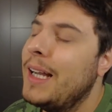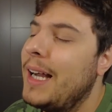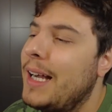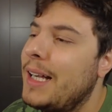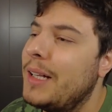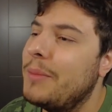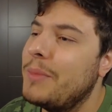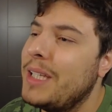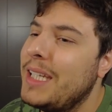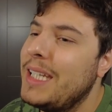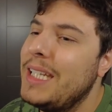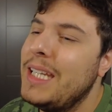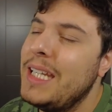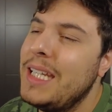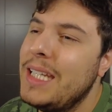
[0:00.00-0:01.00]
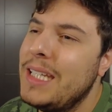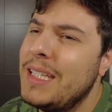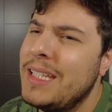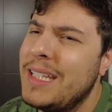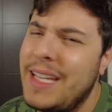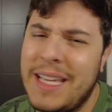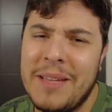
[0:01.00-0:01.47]
um,
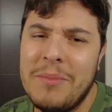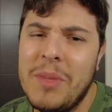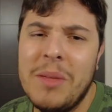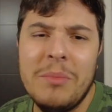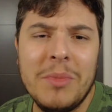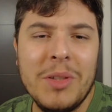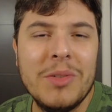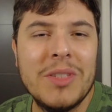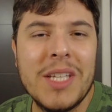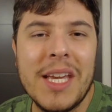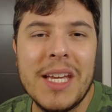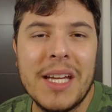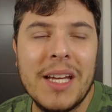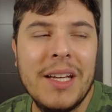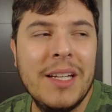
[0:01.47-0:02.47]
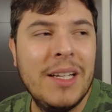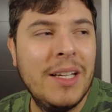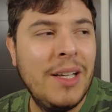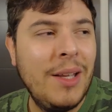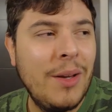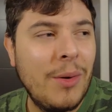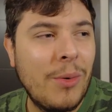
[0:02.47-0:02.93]
EDM music
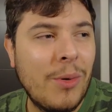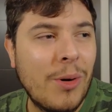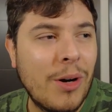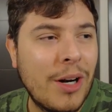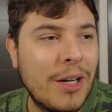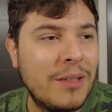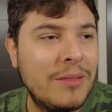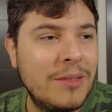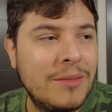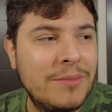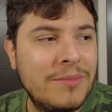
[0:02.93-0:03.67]
or